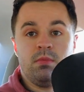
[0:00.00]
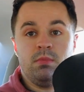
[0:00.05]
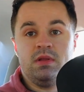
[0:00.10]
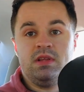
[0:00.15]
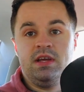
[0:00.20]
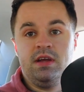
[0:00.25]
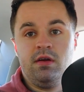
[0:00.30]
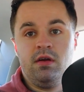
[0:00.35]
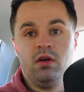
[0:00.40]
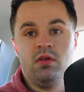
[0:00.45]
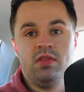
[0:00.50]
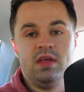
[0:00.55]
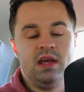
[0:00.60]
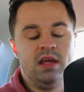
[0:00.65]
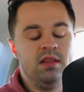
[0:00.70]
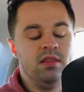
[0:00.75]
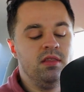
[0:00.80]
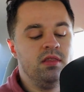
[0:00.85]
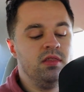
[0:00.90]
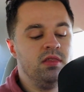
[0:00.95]
material
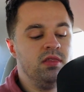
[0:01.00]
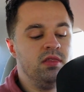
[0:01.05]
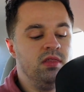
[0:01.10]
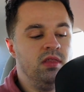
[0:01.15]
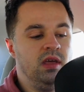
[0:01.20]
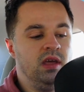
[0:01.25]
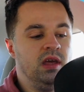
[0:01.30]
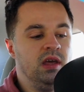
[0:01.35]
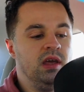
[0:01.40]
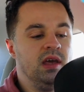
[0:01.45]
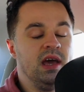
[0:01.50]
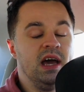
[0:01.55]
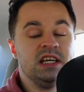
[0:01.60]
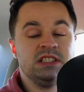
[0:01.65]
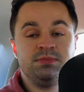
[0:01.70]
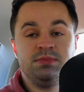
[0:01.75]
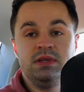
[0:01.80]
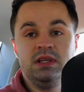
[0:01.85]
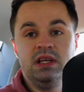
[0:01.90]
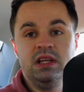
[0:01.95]
than the
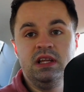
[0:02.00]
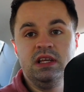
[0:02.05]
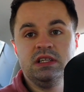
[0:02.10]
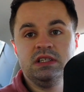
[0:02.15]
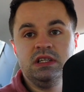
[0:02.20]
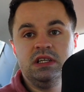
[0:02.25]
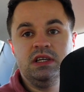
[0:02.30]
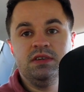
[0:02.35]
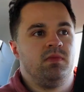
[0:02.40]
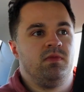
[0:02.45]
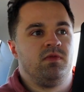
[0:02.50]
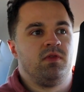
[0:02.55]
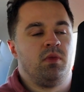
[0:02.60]
SBD knee sleeve.